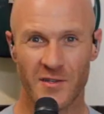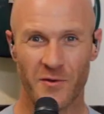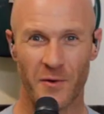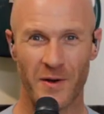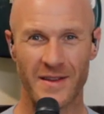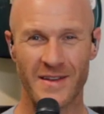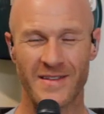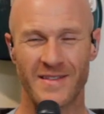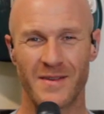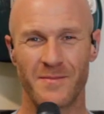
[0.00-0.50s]
So what
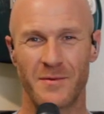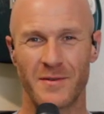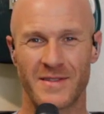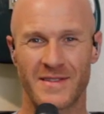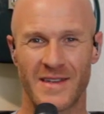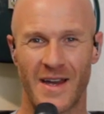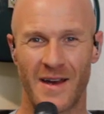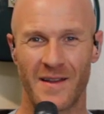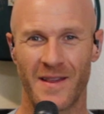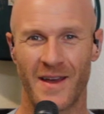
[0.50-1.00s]
do these cymbals
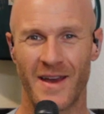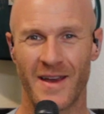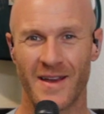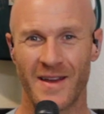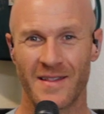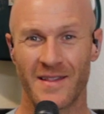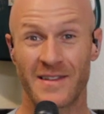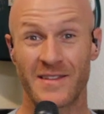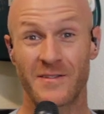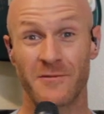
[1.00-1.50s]
sound
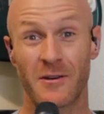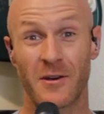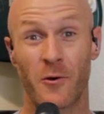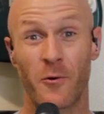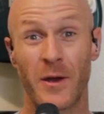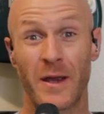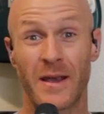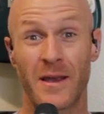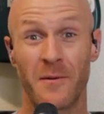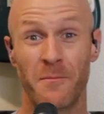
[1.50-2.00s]
like? Let's do a
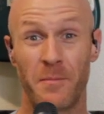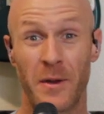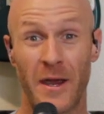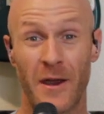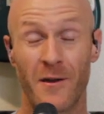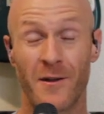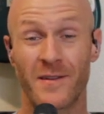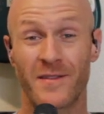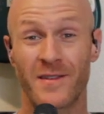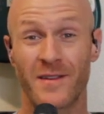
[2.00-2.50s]
quick
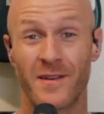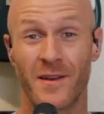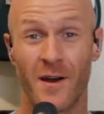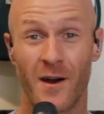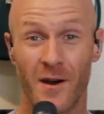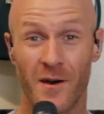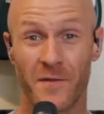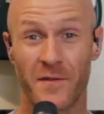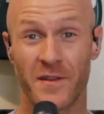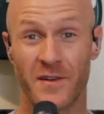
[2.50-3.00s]
comparison
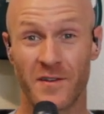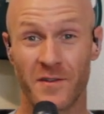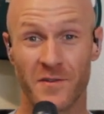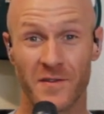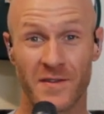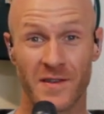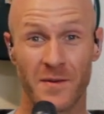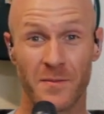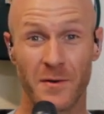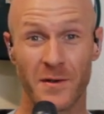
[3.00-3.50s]
of the
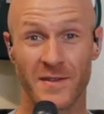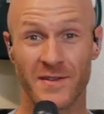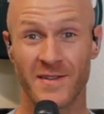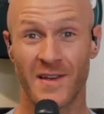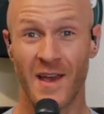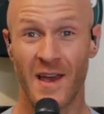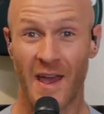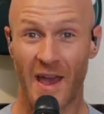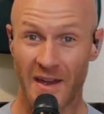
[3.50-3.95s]
two cymbals